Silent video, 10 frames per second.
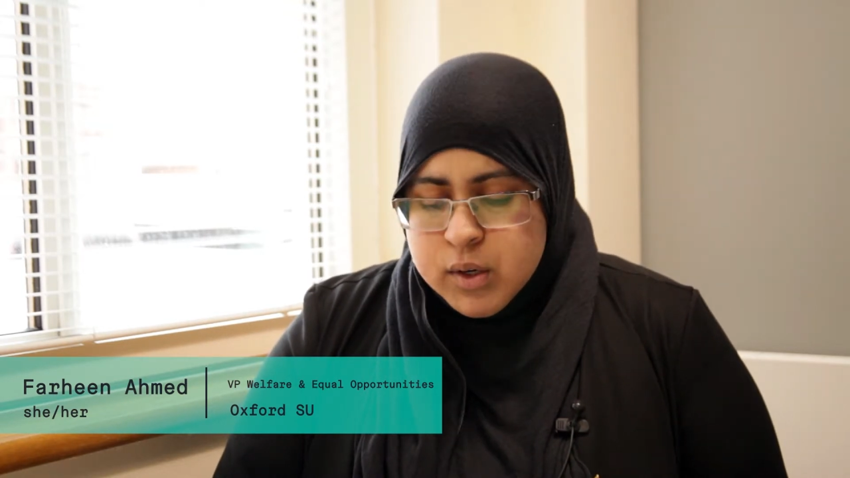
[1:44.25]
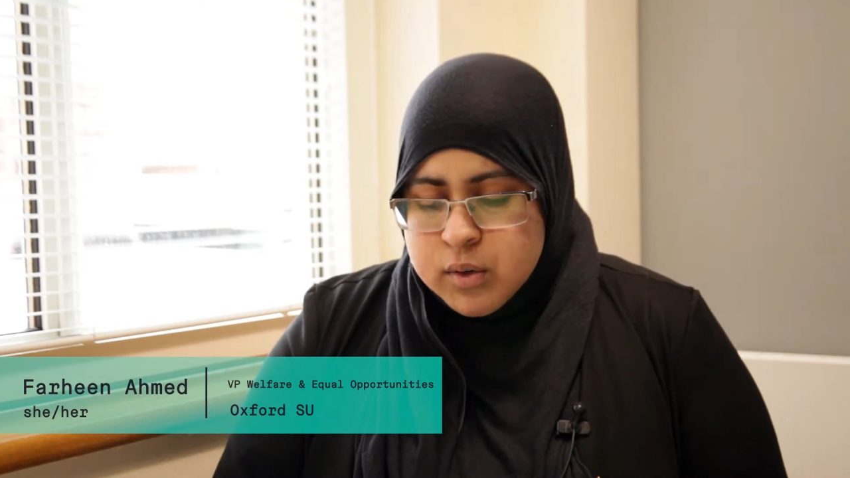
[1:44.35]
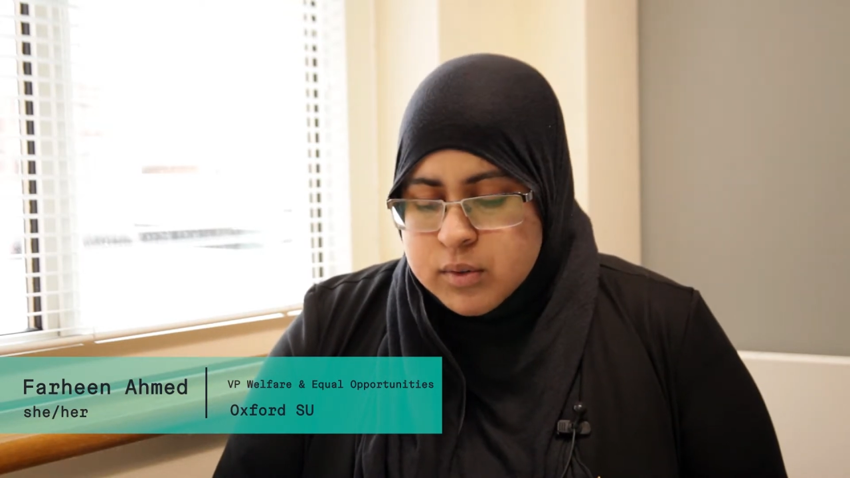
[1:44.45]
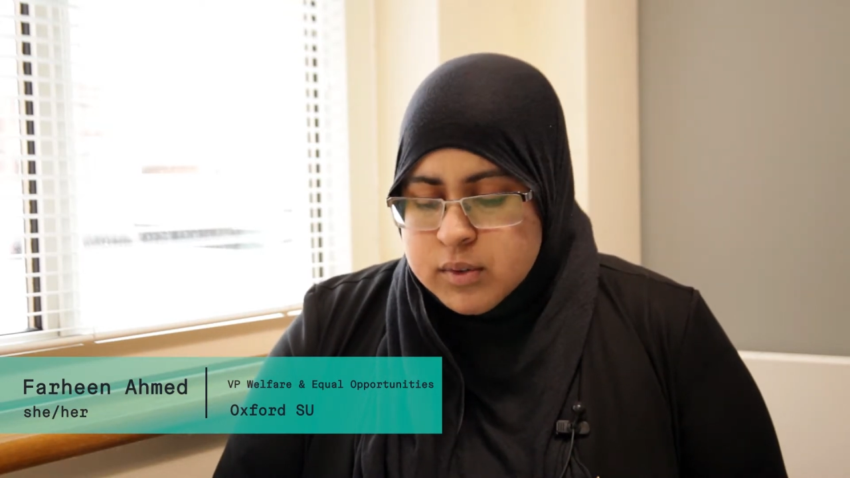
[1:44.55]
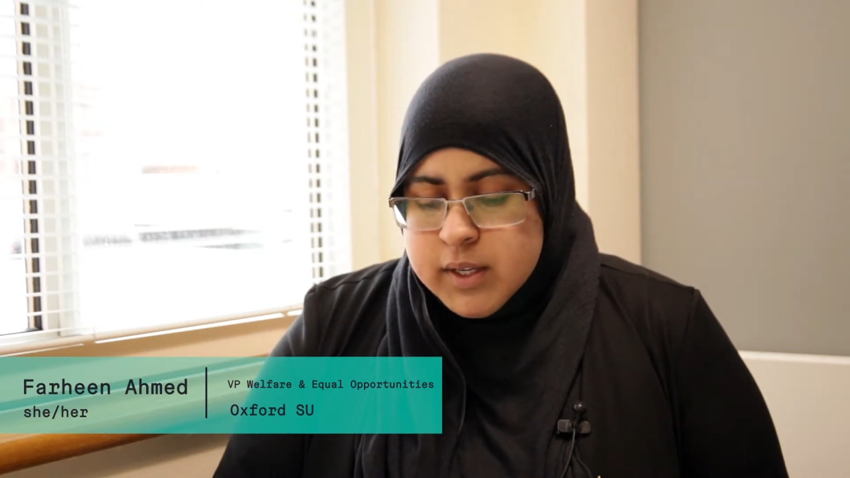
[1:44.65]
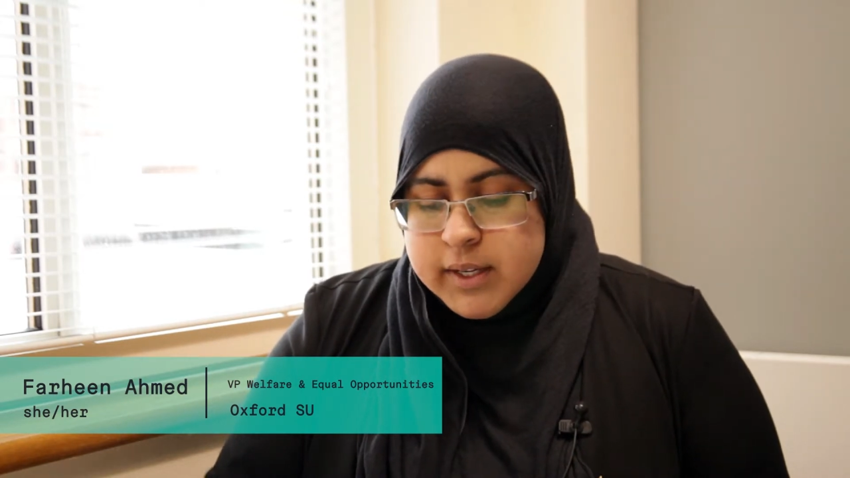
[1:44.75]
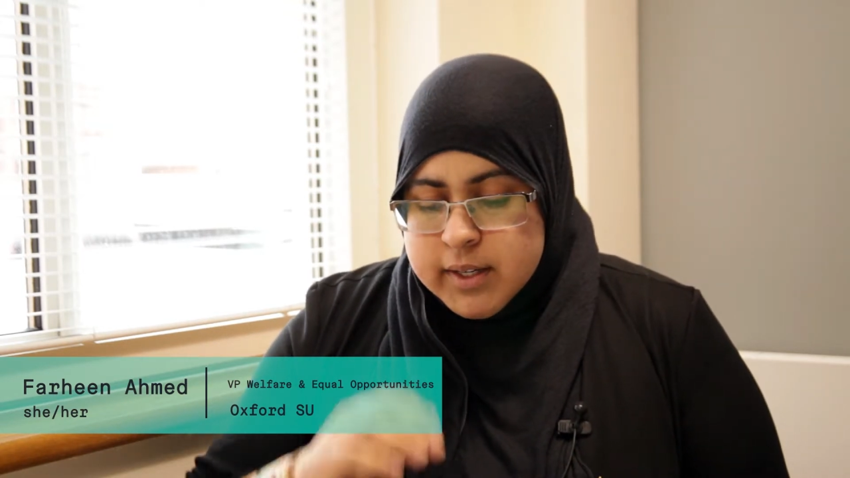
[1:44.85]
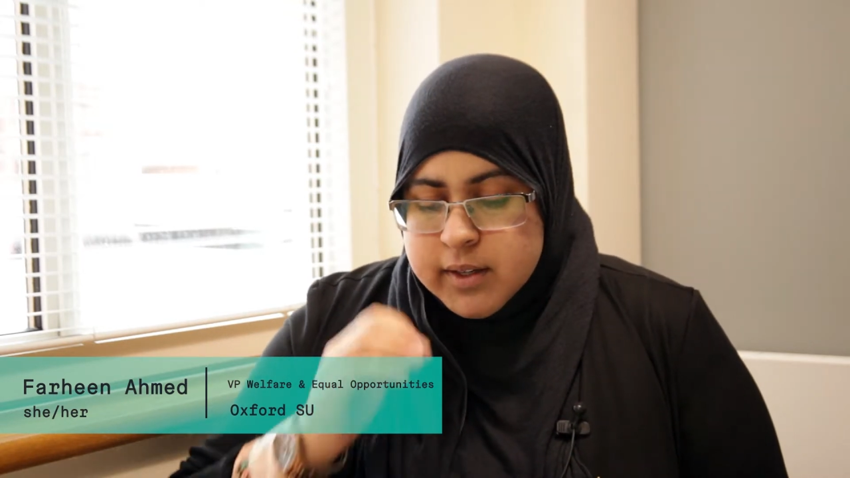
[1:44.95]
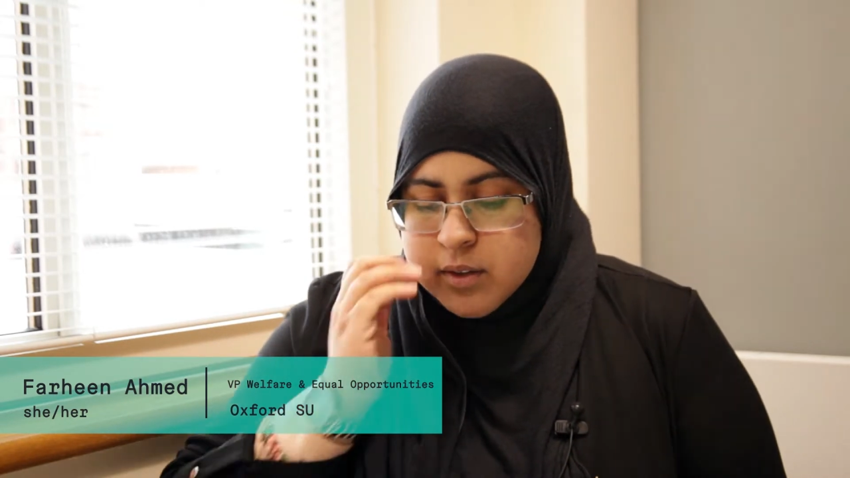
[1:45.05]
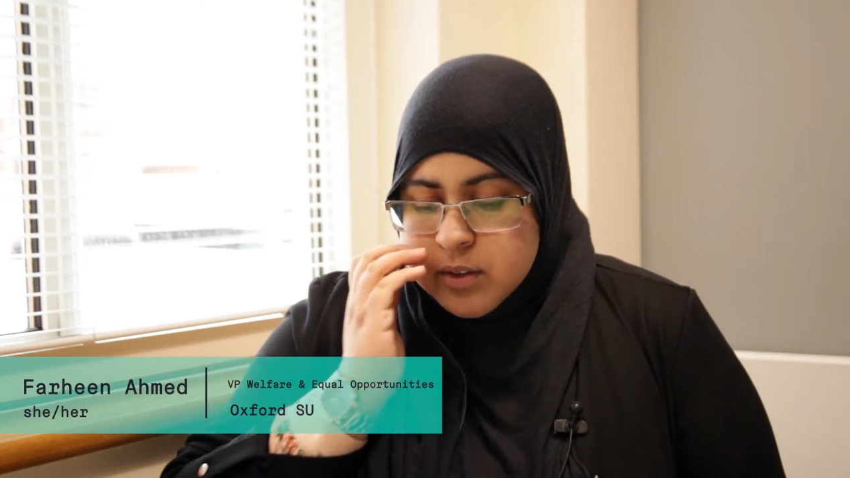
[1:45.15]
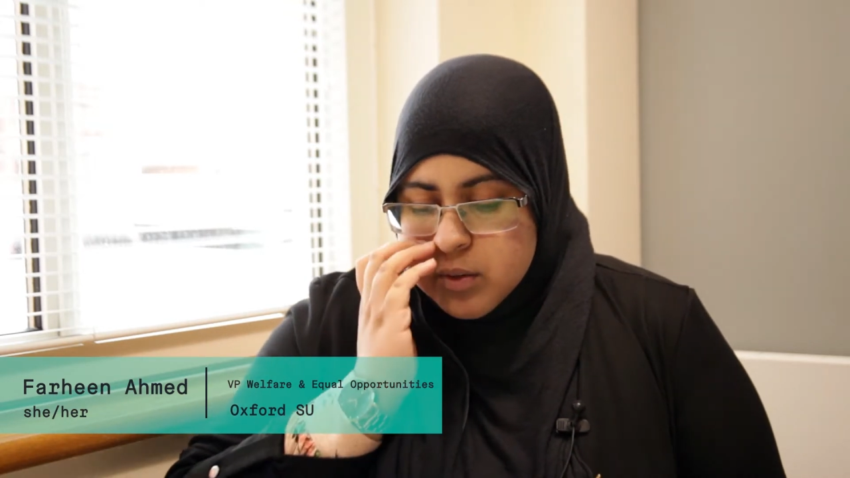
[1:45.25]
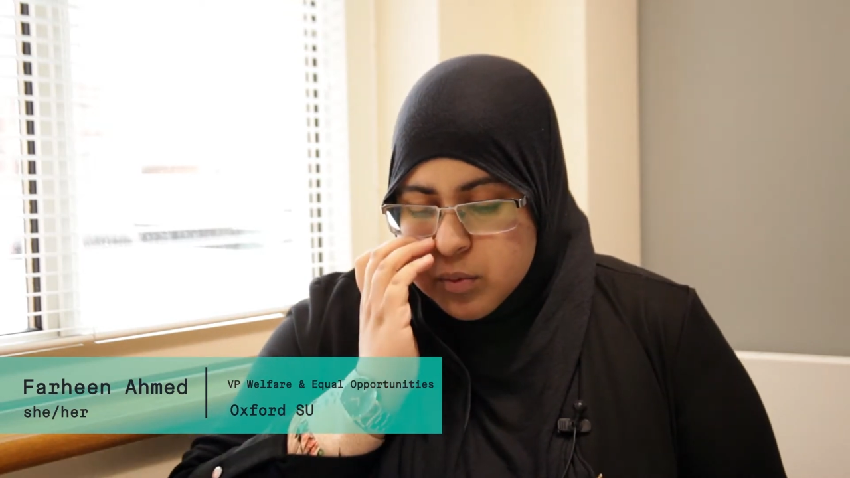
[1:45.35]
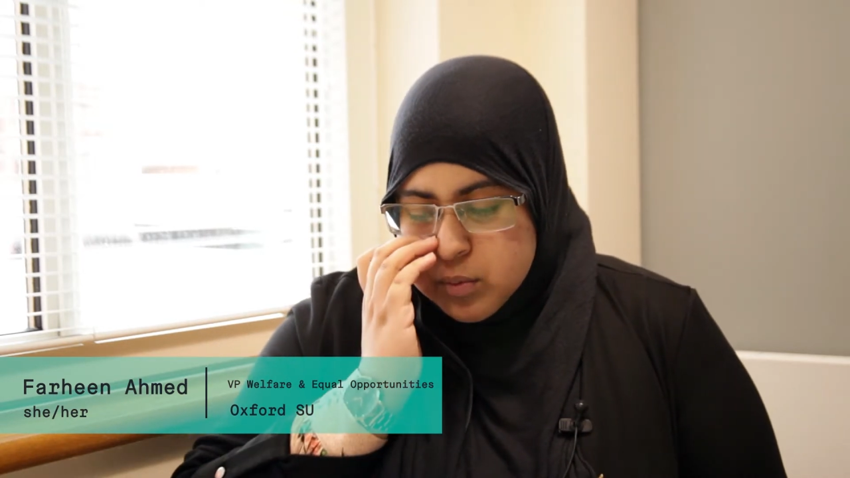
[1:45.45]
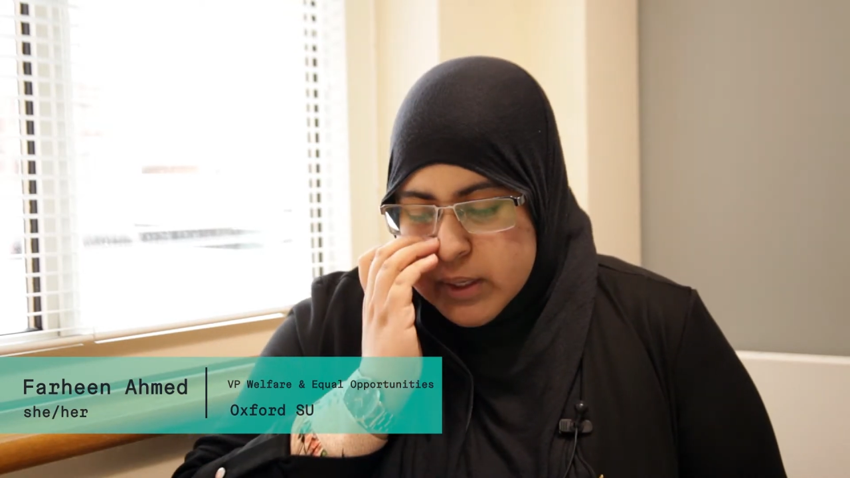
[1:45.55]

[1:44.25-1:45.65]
the whole